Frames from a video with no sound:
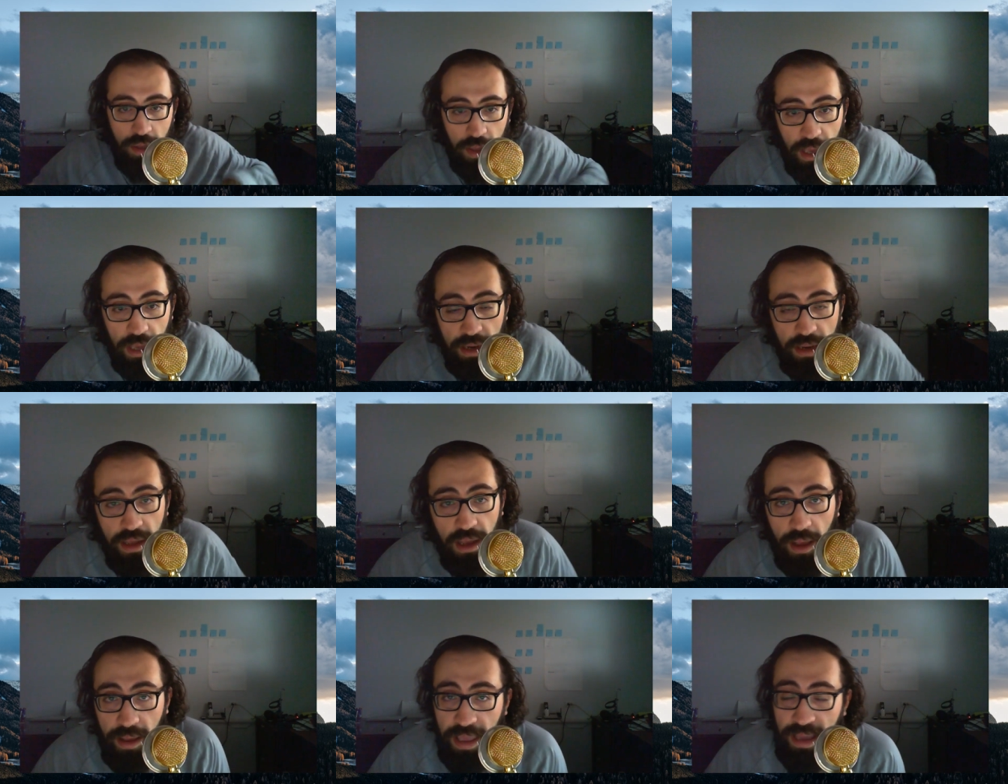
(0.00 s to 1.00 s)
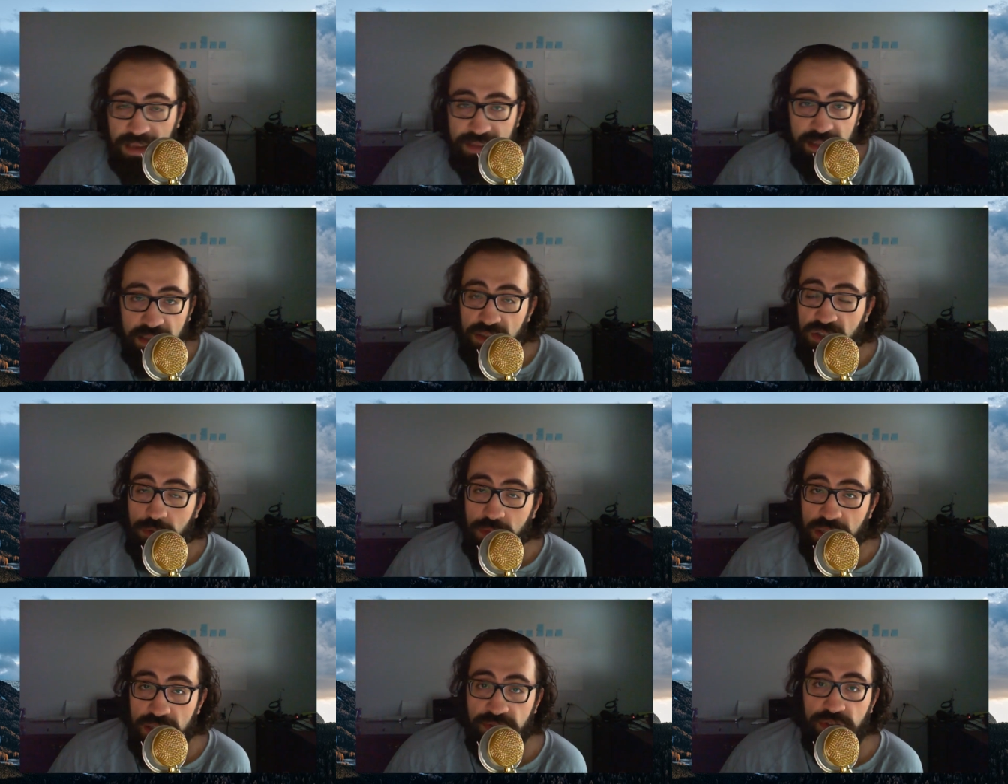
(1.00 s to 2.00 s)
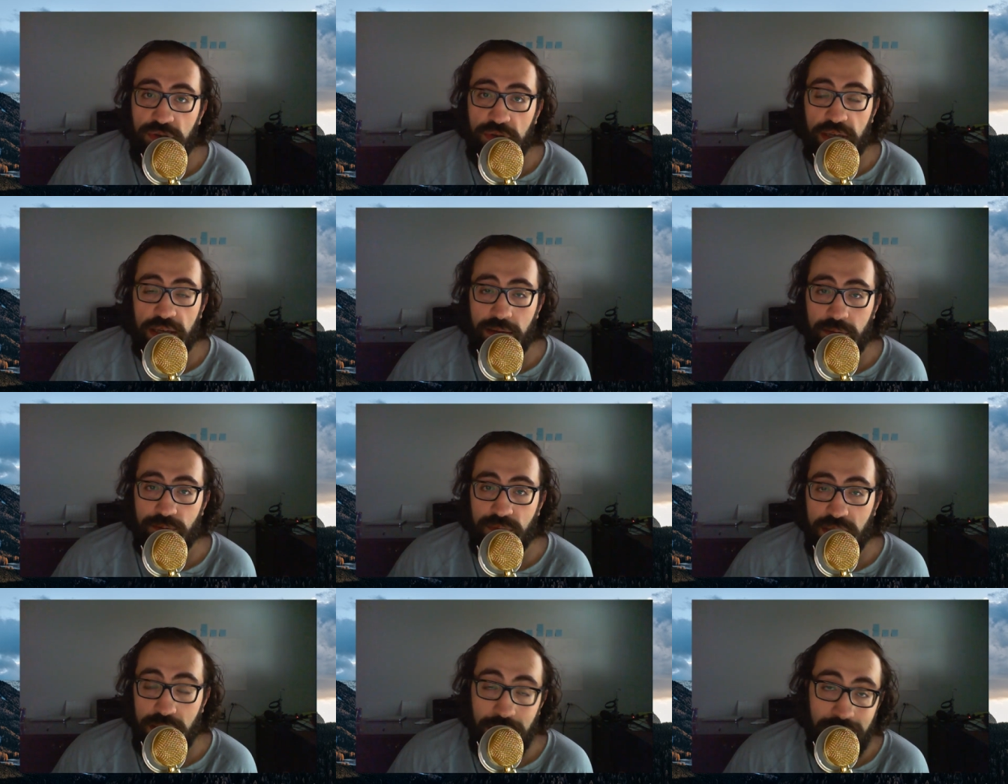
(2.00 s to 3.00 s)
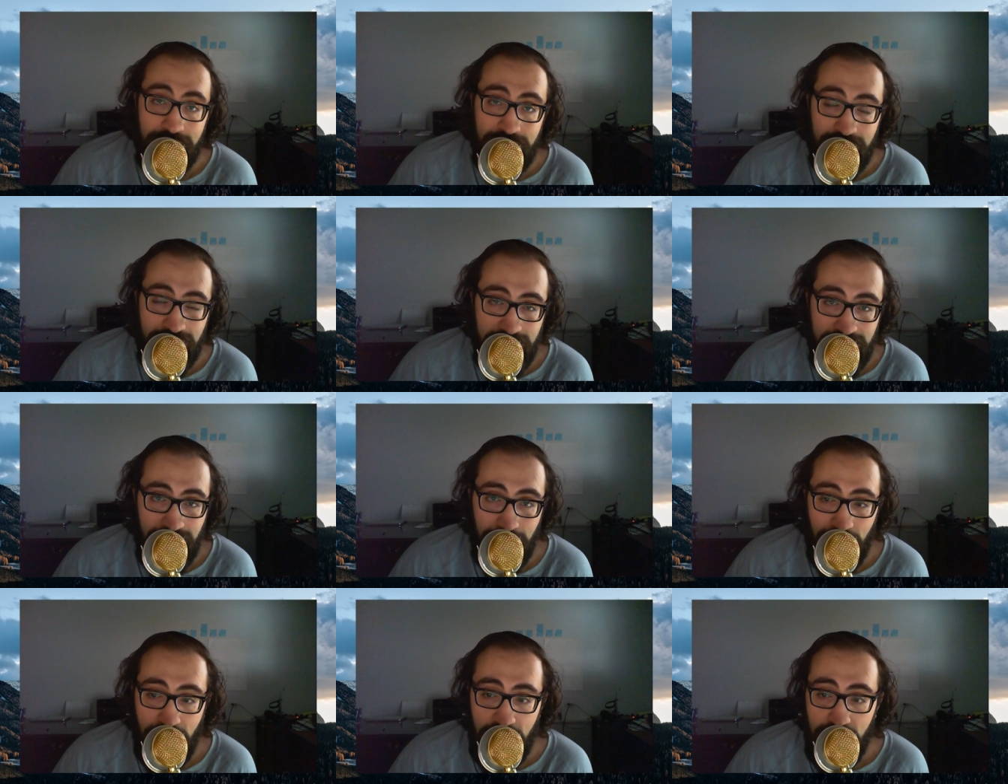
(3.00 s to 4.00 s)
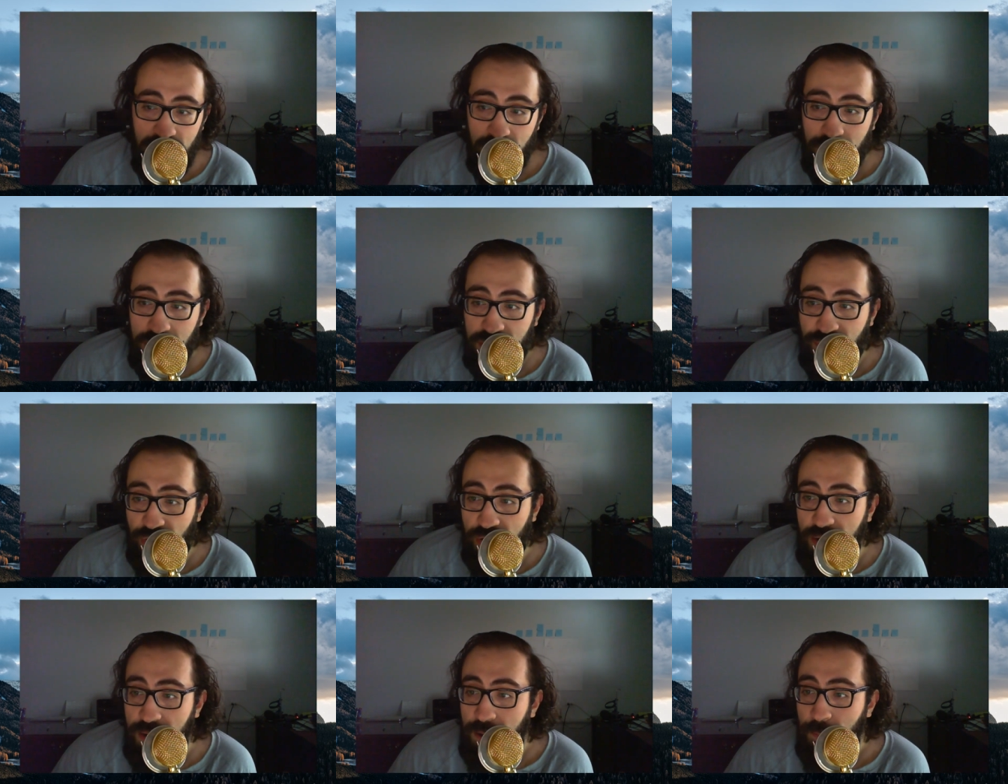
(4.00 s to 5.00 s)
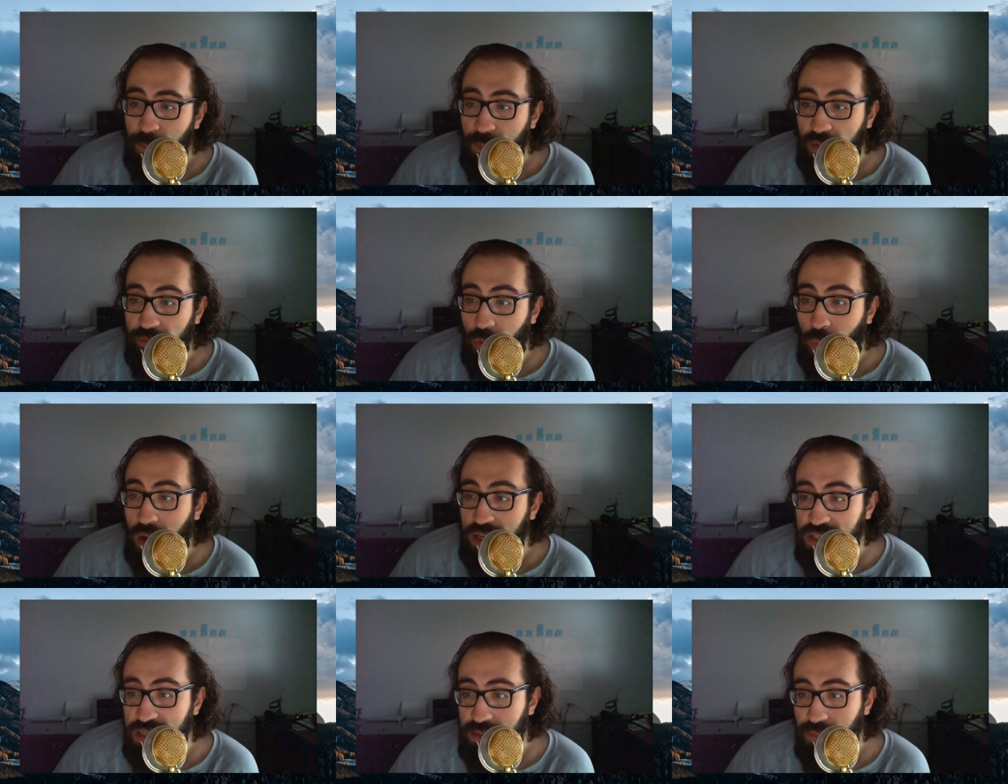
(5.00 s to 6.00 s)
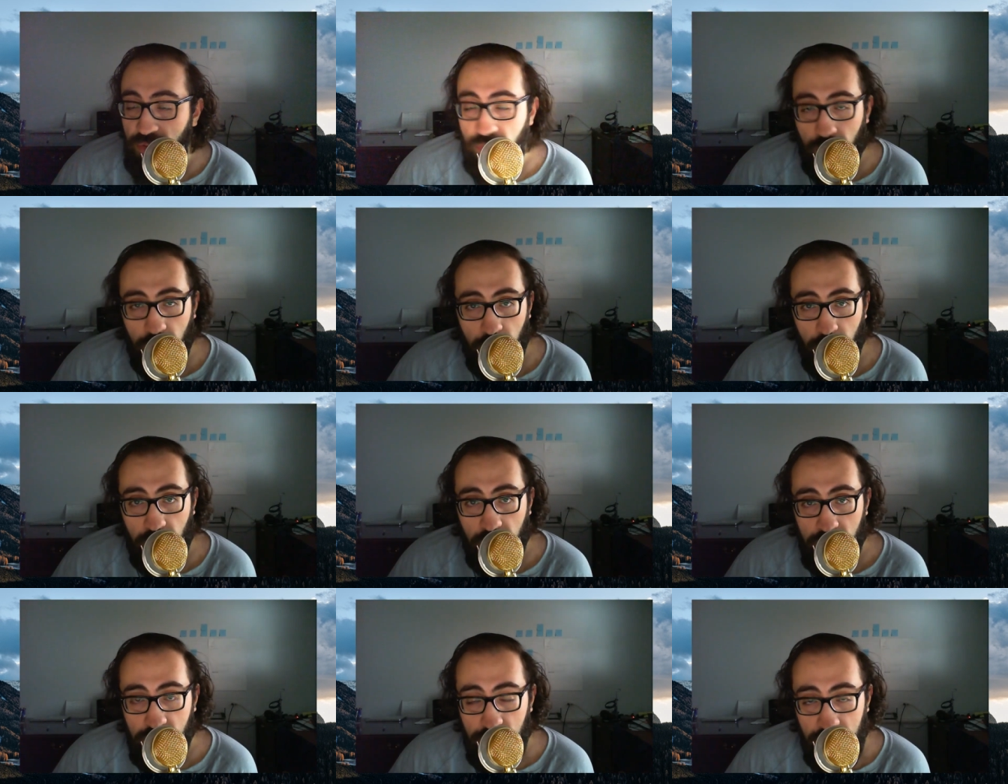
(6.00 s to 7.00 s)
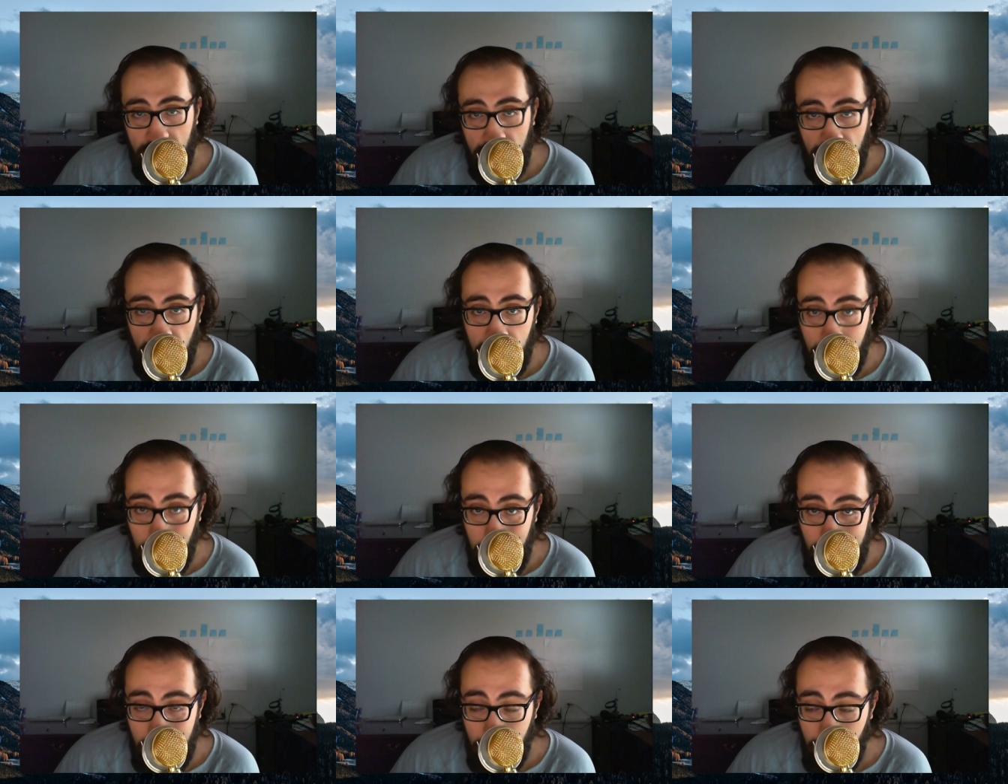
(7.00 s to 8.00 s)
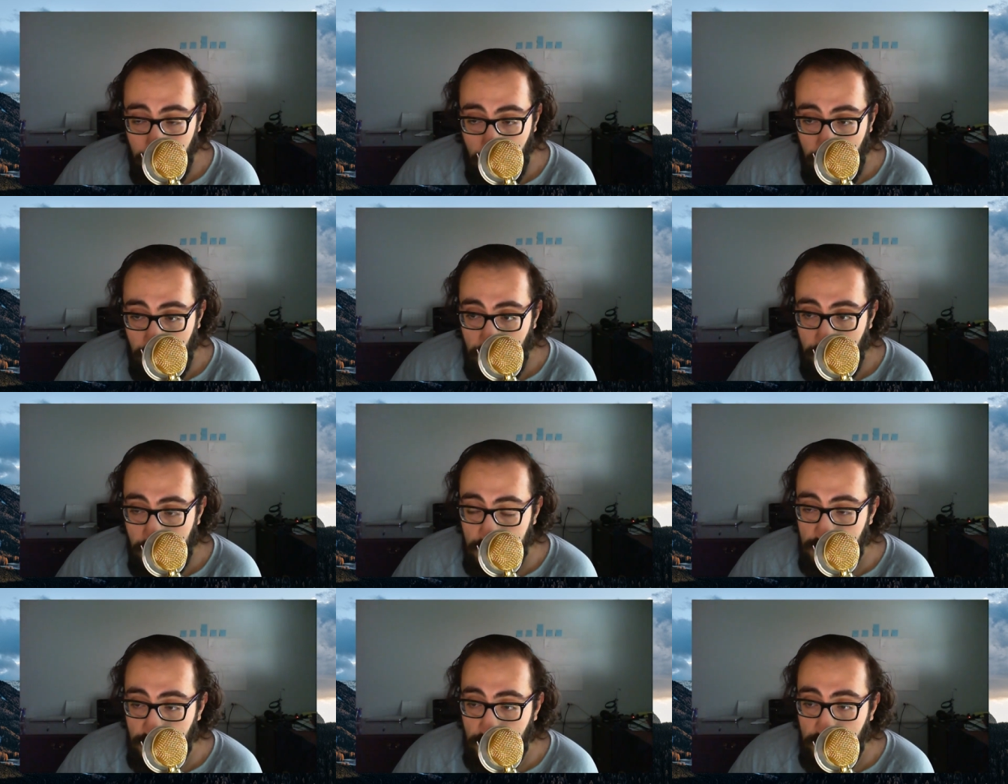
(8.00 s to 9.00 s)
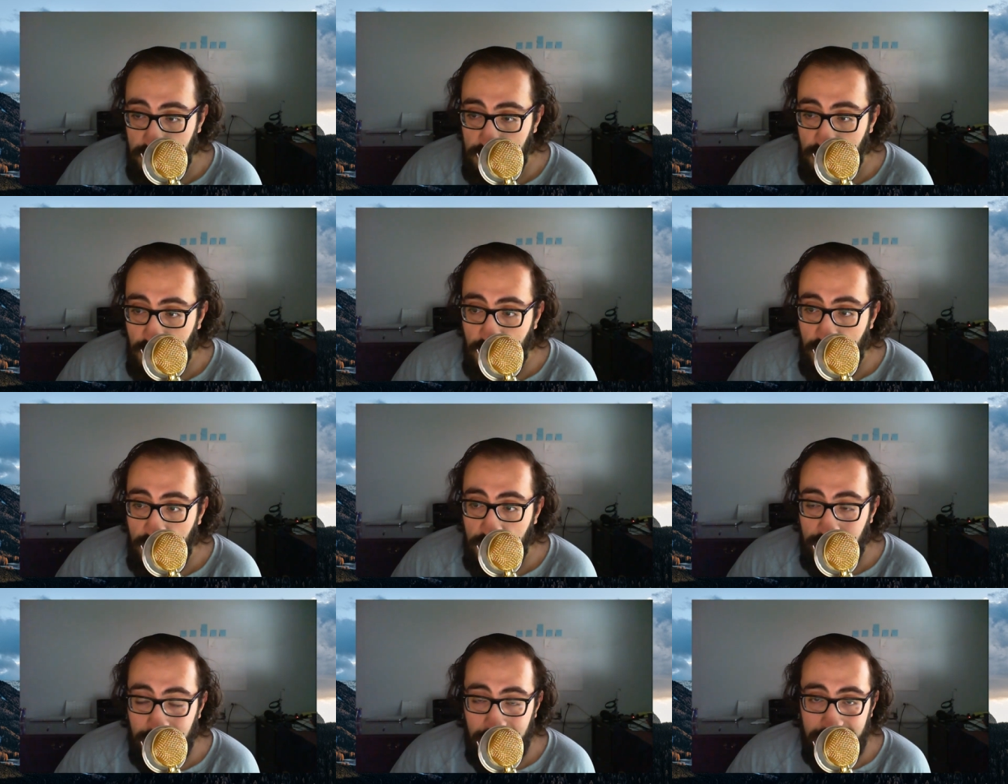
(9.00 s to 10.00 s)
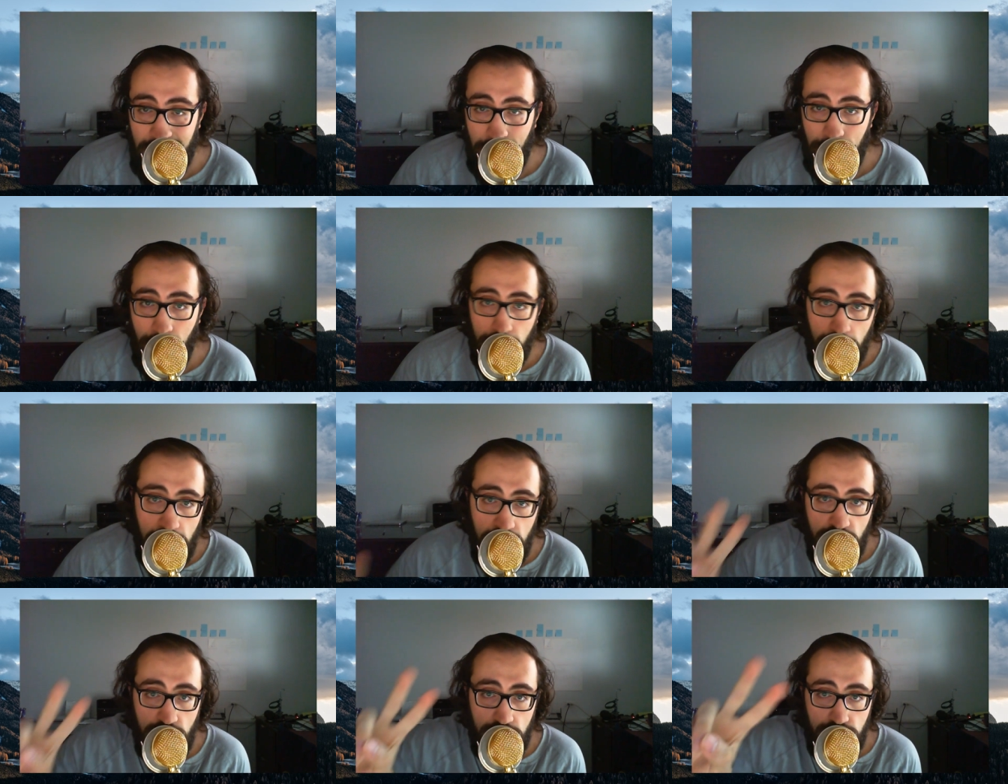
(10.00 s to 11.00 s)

And yeah, guys, thank you so much for tuning in. Till later, till next time, thank you so much for watching Before We Work with me, Canon Mikho, aka Ocean Crash. Till next time, peace.